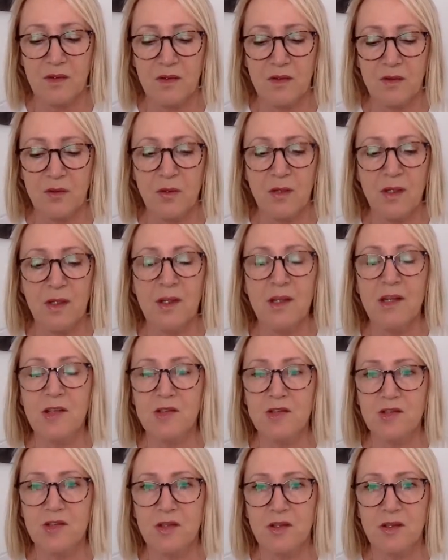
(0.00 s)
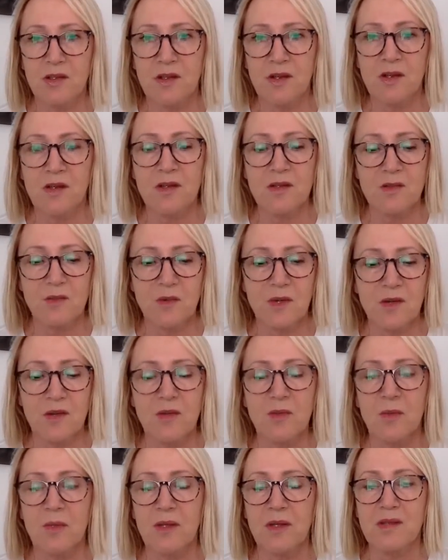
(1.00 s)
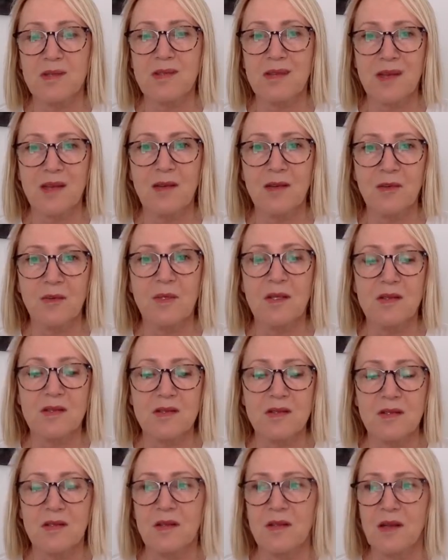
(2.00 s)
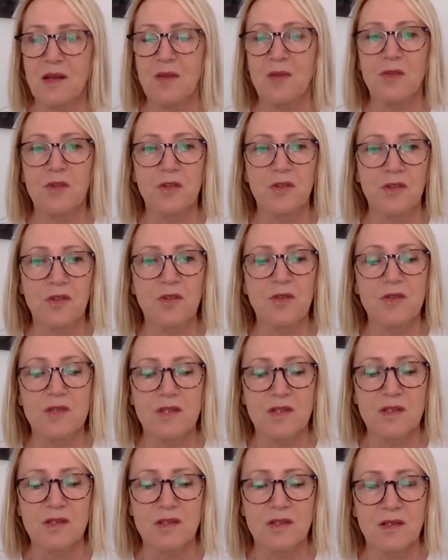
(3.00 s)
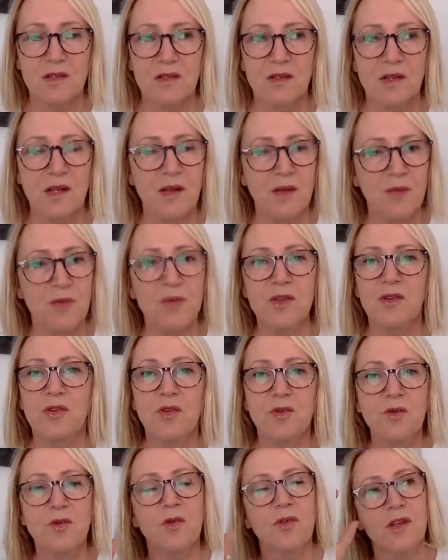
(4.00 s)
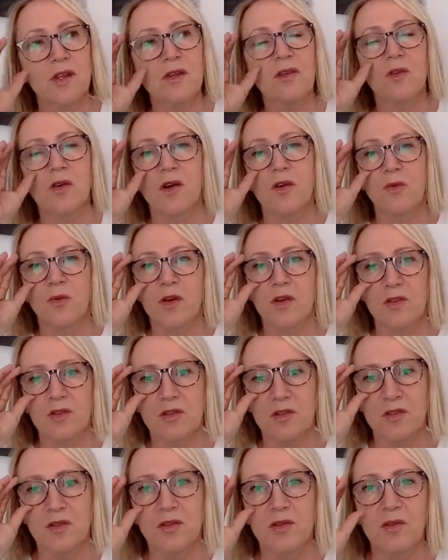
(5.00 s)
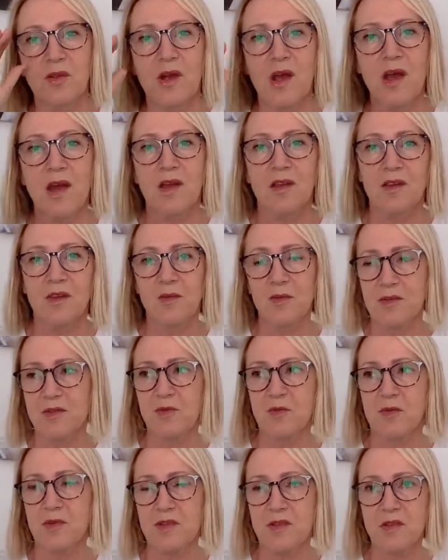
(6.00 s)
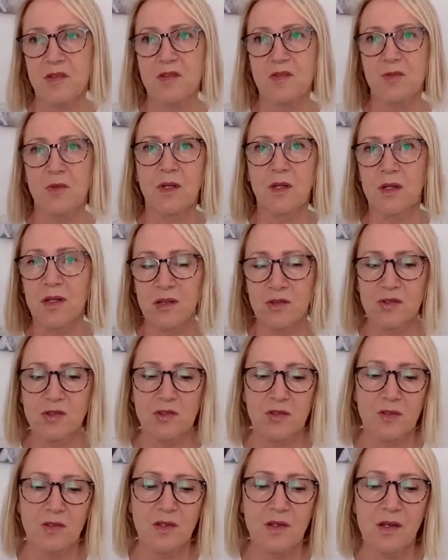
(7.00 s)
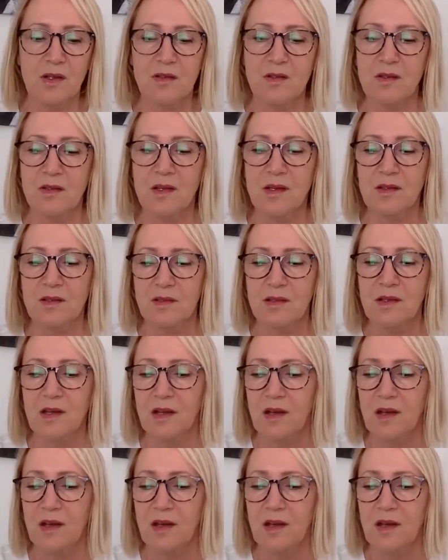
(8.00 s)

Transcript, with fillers: religion is one of the biggest enemies in every new season. Every new thing God wanted to do, there was always this religion that that